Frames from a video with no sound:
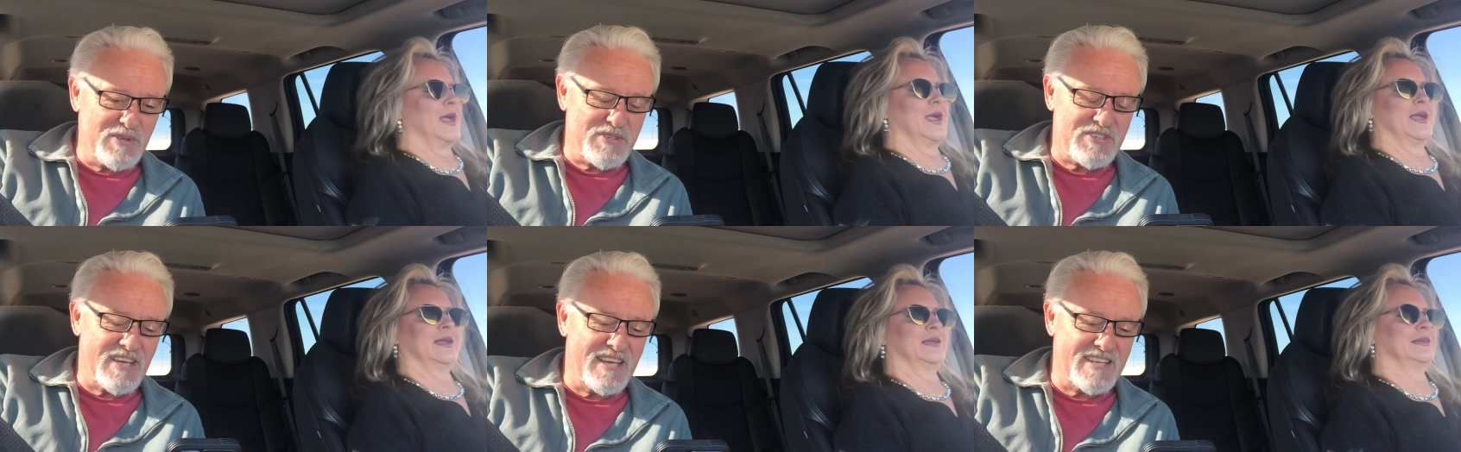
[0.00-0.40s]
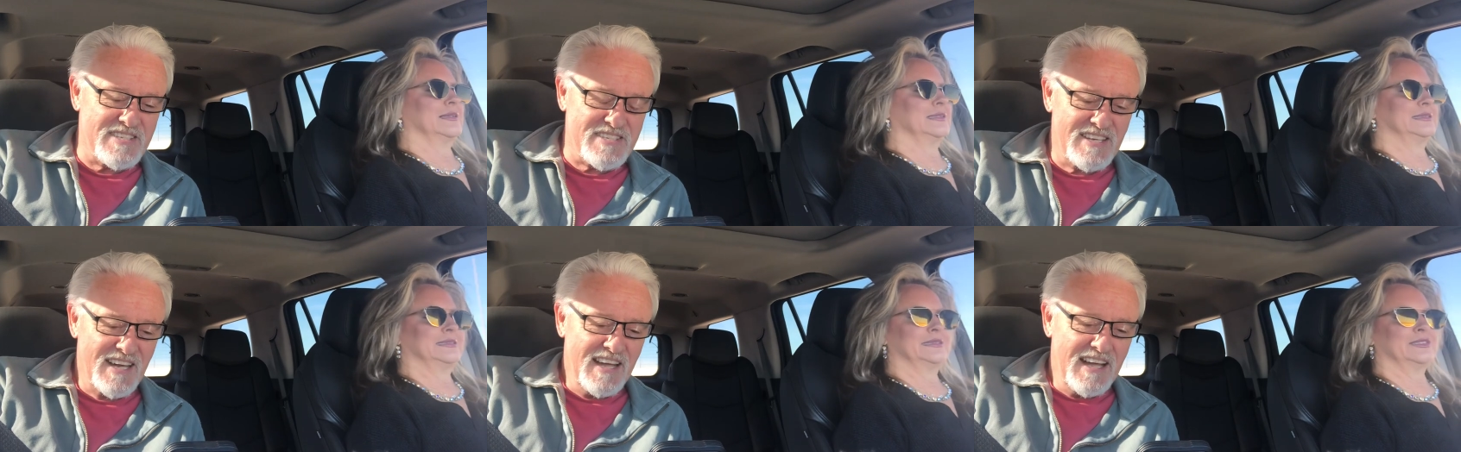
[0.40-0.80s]

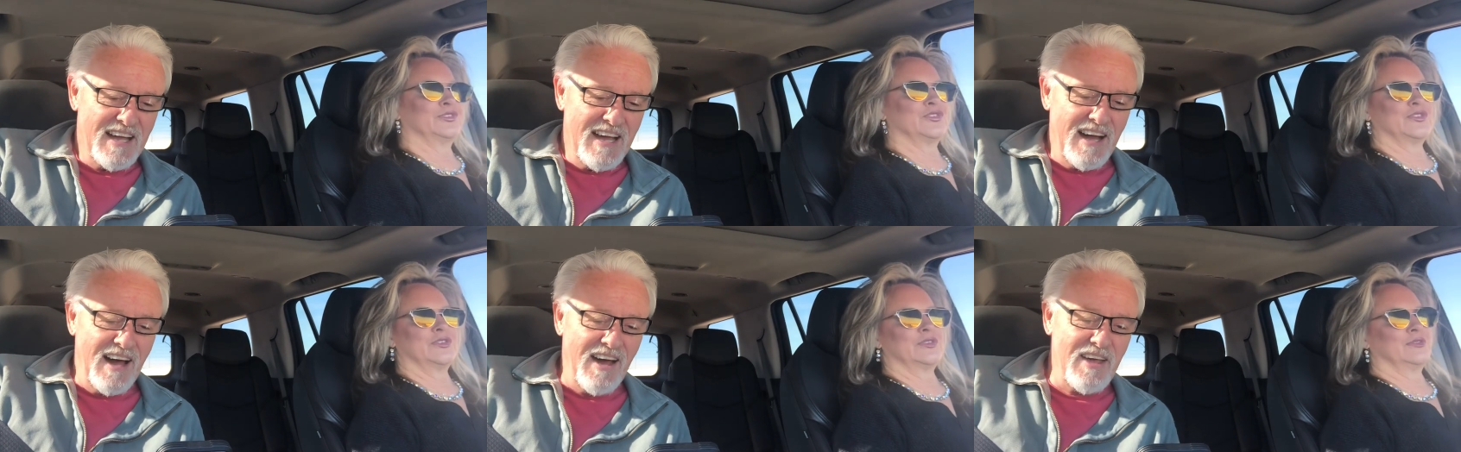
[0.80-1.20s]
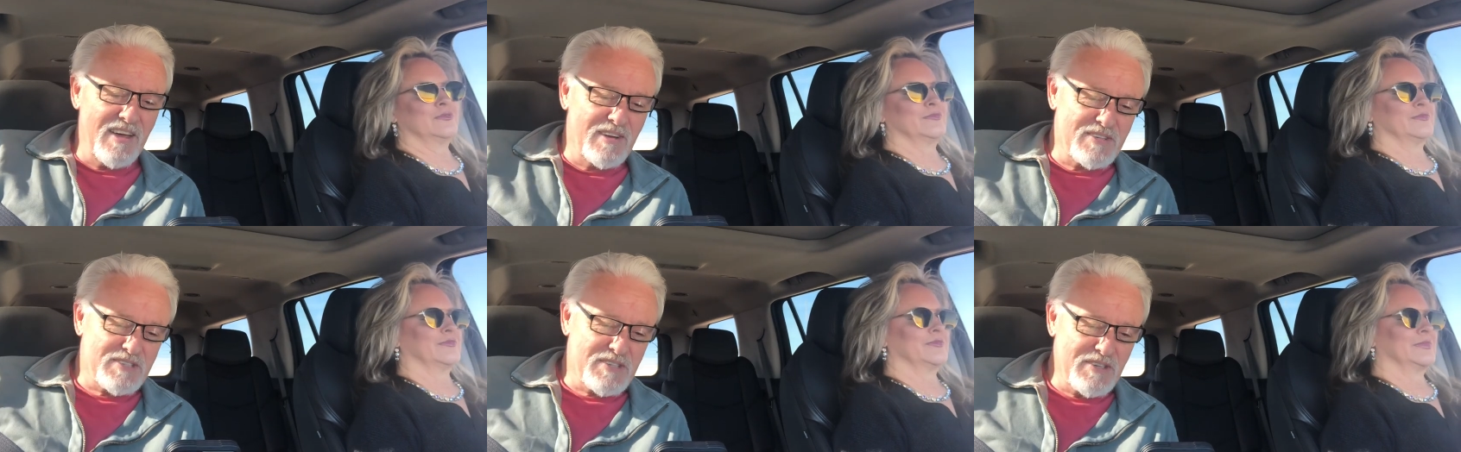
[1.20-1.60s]
Speaker 1: says,
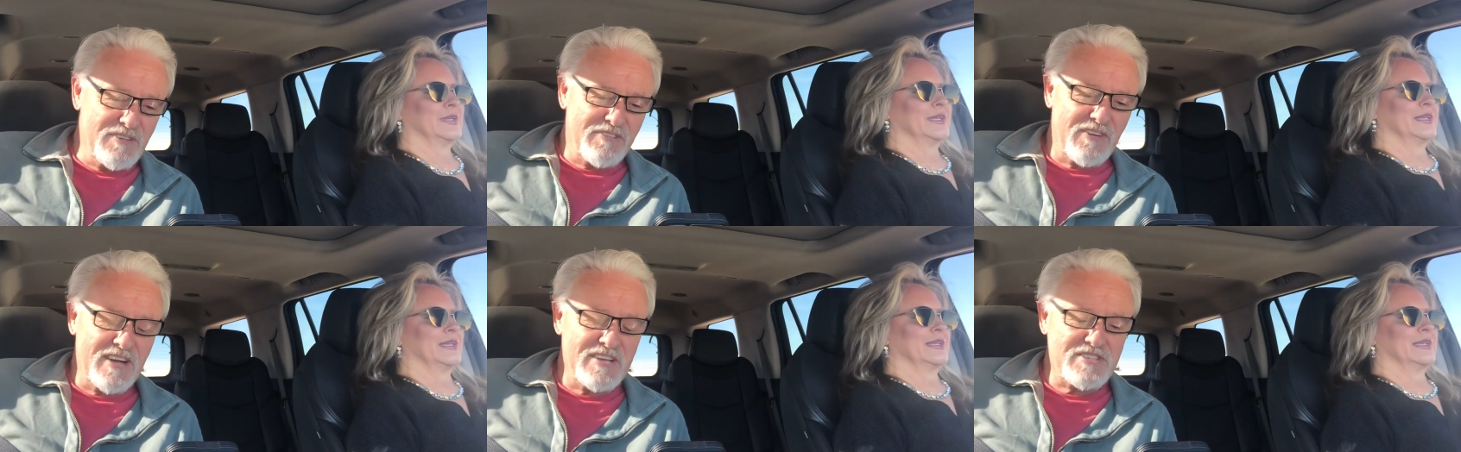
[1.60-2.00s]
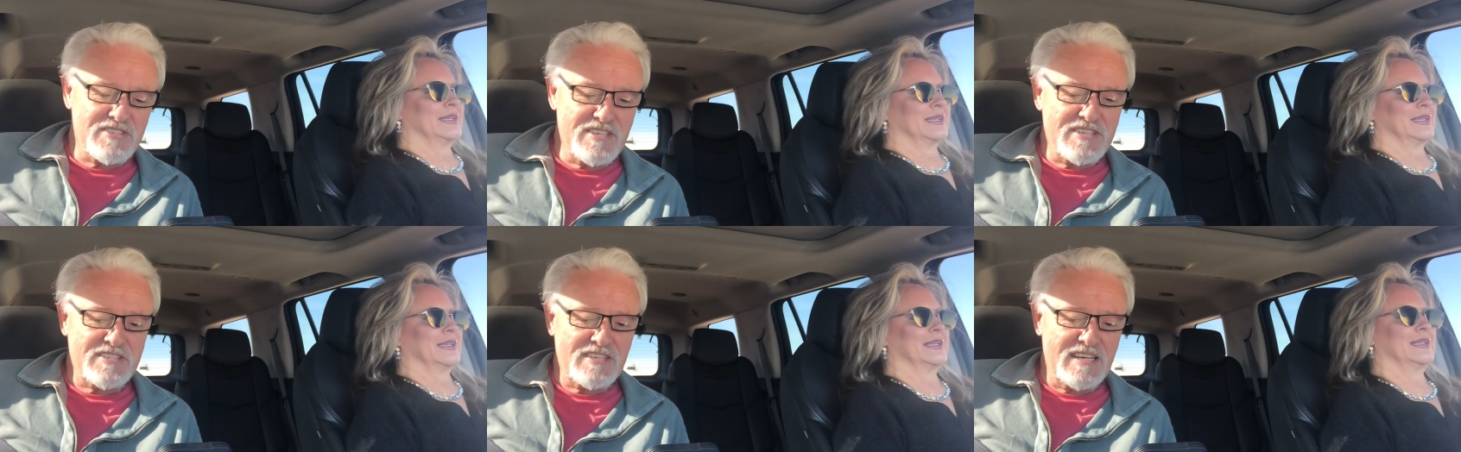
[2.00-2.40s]
I own two
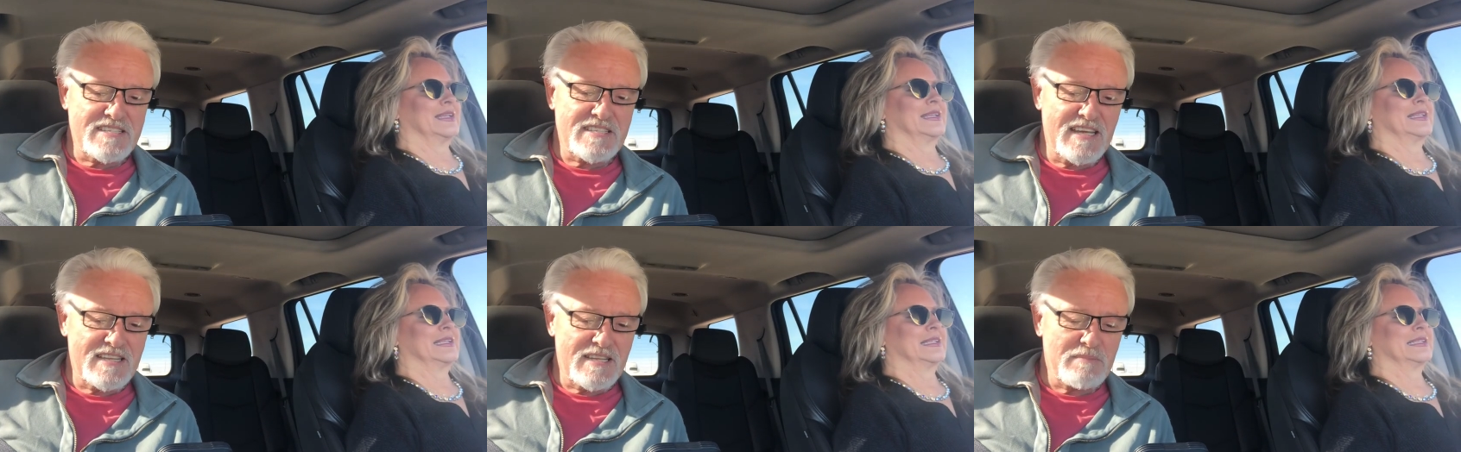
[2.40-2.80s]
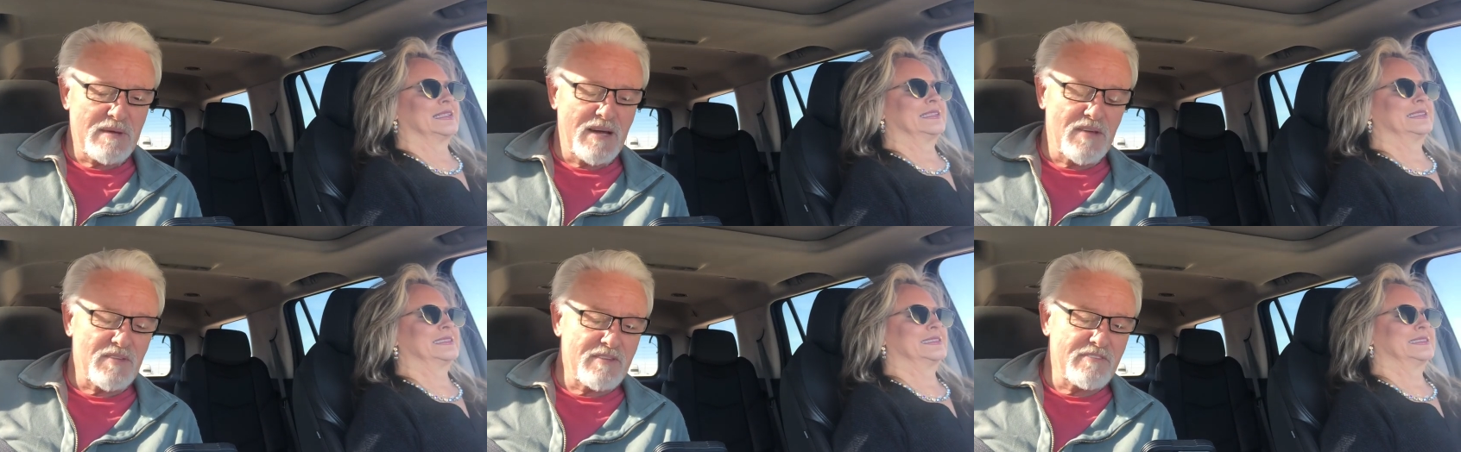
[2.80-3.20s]
Frenchies and I take them
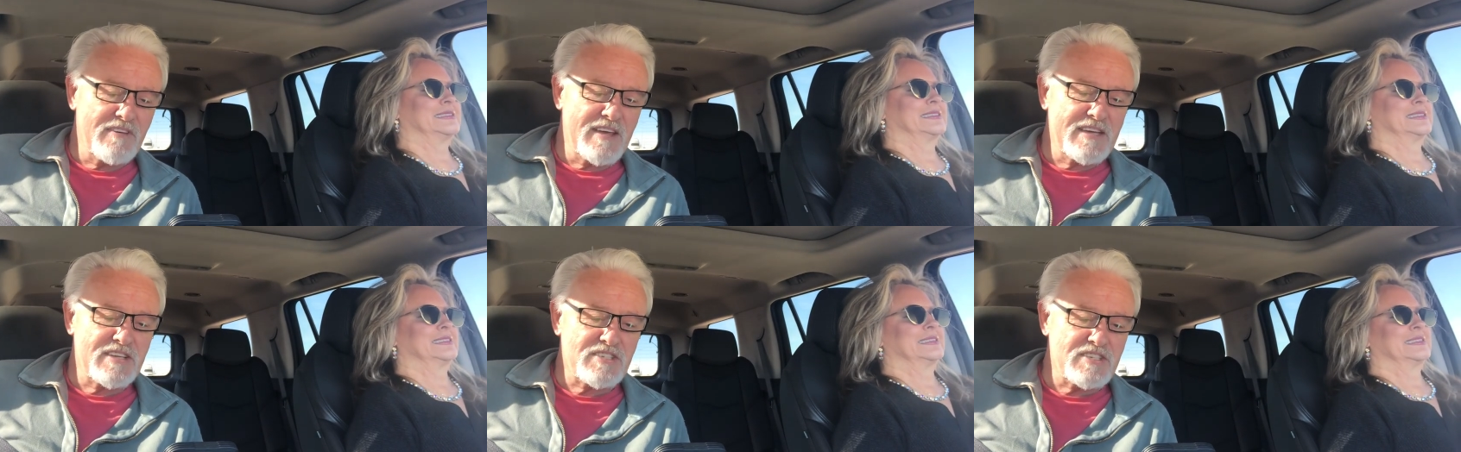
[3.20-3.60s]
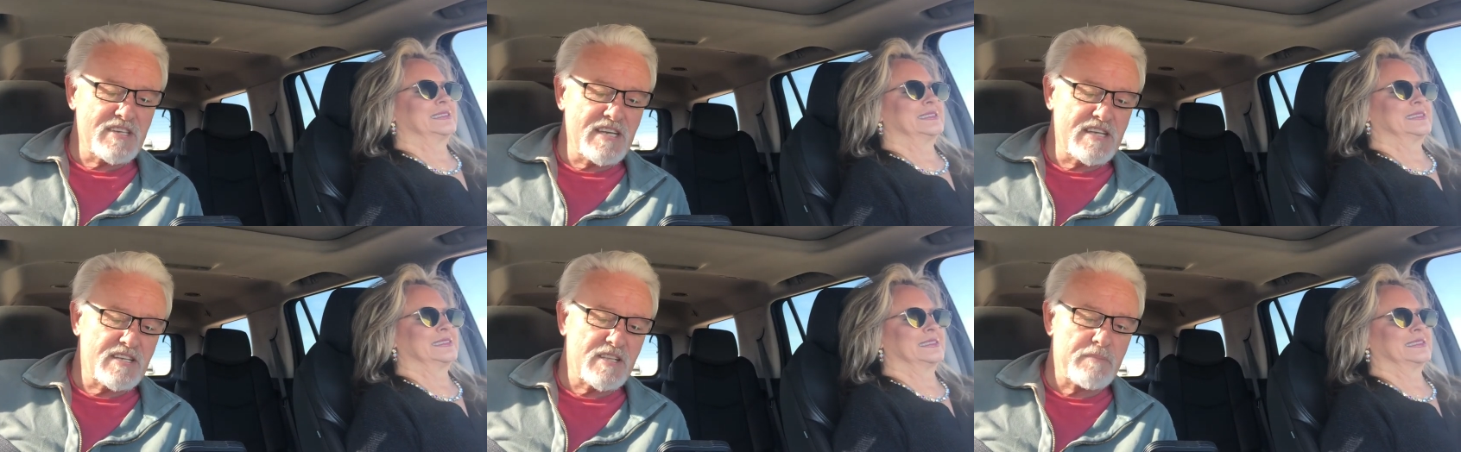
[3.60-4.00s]
out in the Vegas
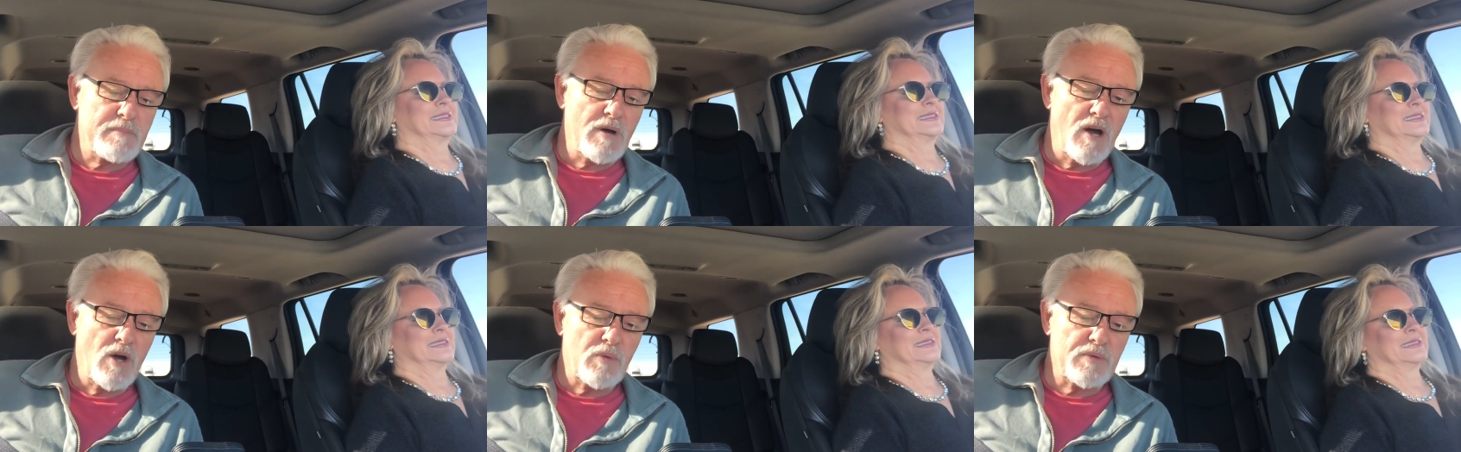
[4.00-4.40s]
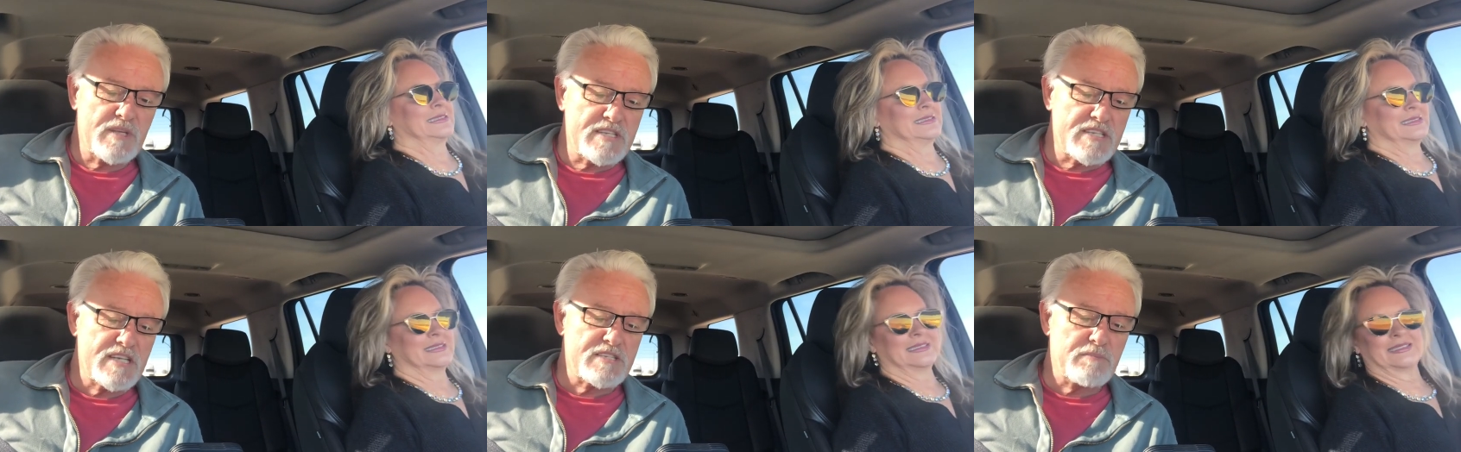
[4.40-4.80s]
heat at the park with intense